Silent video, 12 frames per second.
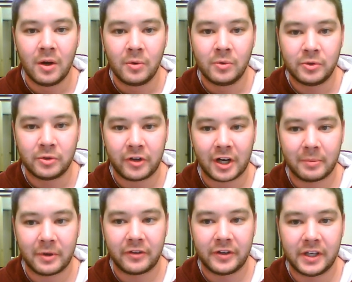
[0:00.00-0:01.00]
When we talk
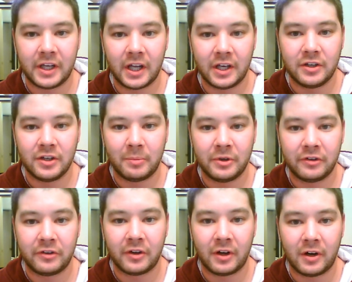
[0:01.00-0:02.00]
about the
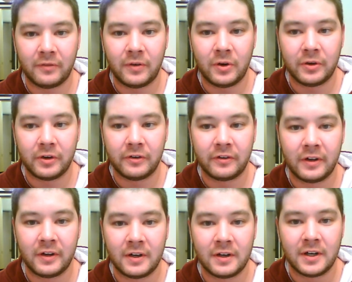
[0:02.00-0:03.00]
numbers of voters,
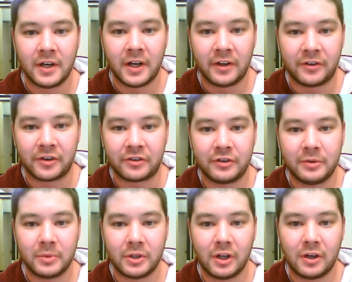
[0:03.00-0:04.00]
it's
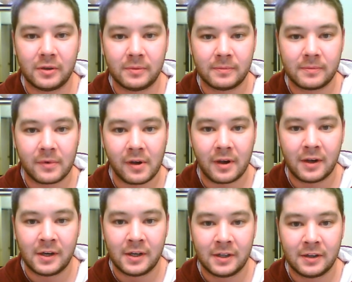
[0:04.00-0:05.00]
extremely low.
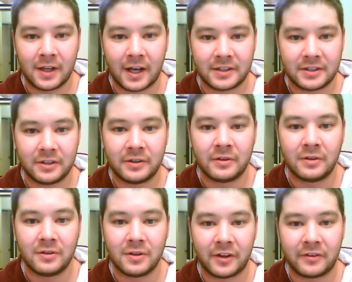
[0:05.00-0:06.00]
Last year,
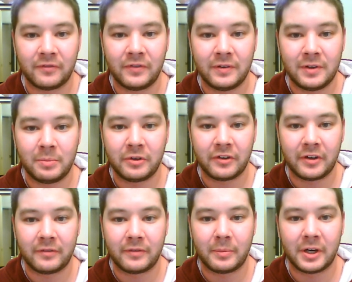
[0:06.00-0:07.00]
less than 50%
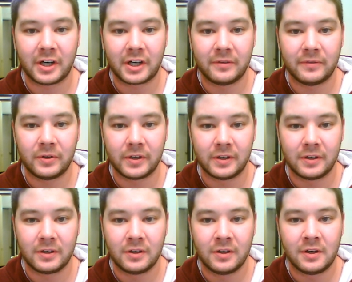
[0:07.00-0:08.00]
of America voted.
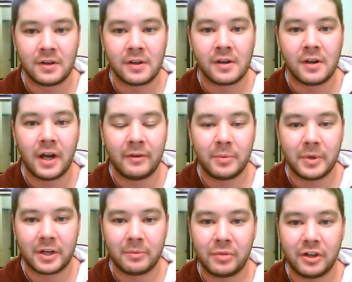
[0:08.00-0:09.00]
Everybody
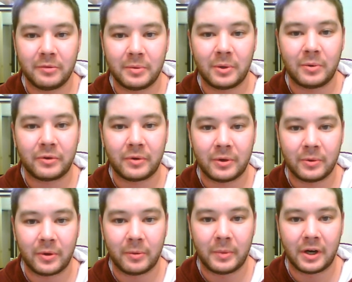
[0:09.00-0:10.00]
complains about what's wrong with
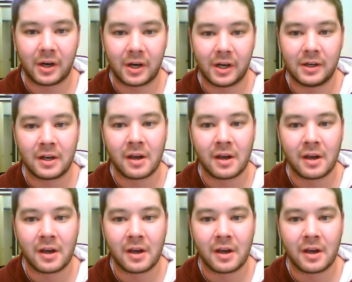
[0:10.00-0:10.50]
America,